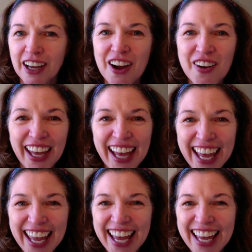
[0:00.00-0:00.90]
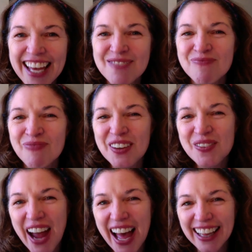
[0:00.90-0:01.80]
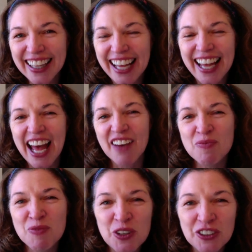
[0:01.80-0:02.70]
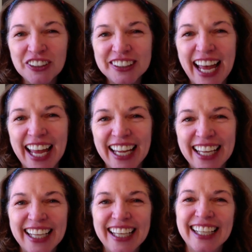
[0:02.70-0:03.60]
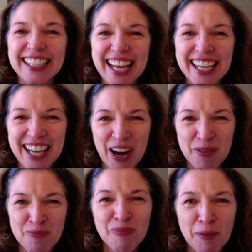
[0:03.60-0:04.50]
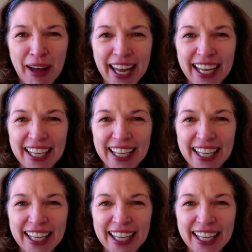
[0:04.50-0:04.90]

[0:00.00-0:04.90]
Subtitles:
Okay, be well. Have a beautiful day. Take care. Bye-bye.